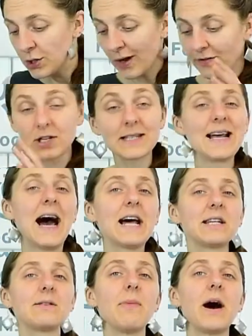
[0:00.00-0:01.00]
So I've just
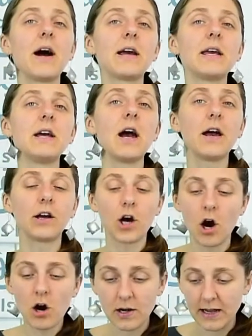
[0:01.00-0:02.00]
added my
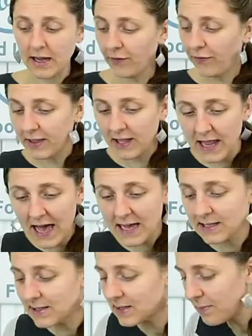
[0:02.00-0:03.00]
garlic for the
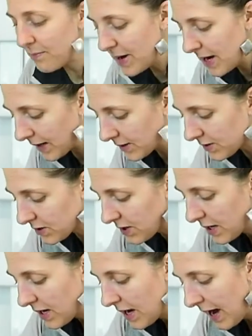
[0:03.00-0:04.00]
last minute.
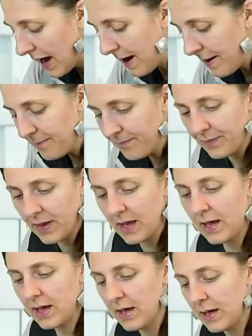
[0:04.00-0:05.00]
I
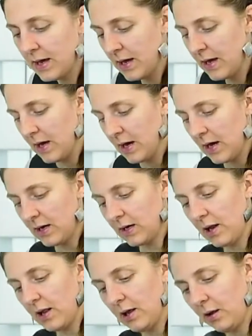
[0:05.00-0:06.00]
need
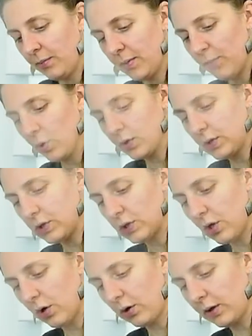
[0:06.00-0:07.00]
a little bit more
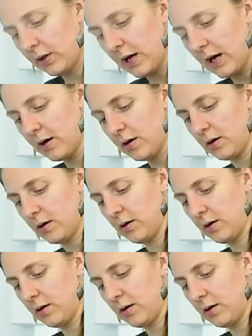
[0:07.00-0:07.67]
stock there.